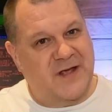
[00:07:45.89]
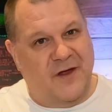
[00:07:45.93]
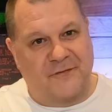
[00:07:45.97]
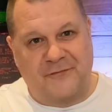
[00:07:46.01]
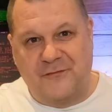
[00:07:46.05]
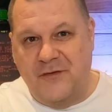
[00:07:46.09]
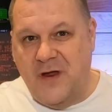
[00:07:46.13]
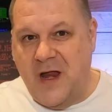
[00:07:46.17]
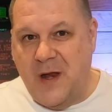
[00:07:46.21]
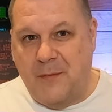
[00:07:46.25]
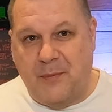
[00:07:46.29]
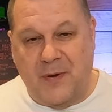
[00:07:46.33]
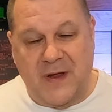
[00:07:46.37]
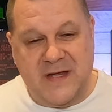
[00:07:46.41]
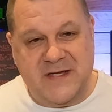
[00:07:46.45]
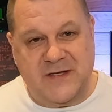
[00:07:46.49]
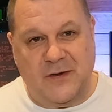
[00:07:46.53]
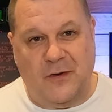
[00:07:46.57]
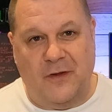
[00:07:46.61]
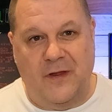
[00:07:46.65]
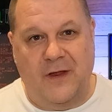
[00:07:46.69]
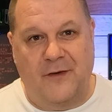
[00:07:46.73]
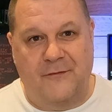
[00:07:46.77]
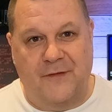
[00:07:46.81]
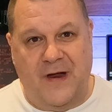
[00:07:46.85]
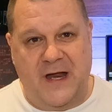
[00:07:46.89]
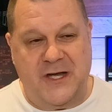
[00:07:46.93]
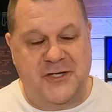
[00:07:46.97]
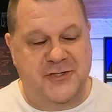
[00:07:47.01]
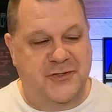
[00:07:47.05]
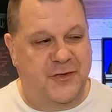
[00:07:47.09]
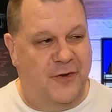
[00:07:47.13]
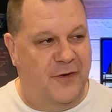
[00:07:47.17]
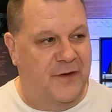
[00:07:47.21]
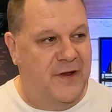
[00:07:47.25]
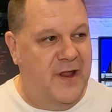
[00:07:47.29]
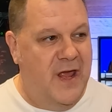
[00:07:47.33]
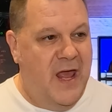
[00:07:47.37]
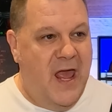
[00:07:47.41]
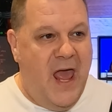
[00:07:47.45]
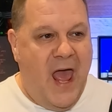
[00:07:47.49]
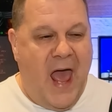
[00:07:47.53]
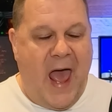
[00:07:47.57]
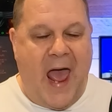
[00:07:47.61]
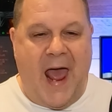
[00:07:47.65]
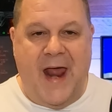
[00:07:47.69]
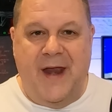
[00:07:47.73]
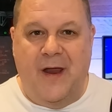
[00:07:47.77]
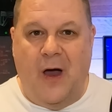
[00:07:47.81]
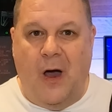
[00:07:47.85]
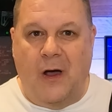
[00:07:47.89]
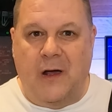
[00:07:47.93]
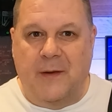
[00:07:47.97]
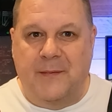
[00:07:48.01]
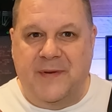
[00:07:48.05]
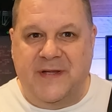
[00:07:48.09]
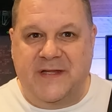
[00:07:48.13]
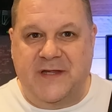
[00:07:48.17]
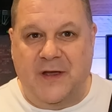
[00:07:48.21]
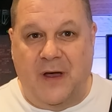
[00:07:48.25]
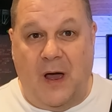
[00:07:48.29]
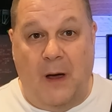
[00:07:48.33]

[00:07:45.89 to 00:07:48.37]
I'm really pleased I got the Retron, and I'm going to be.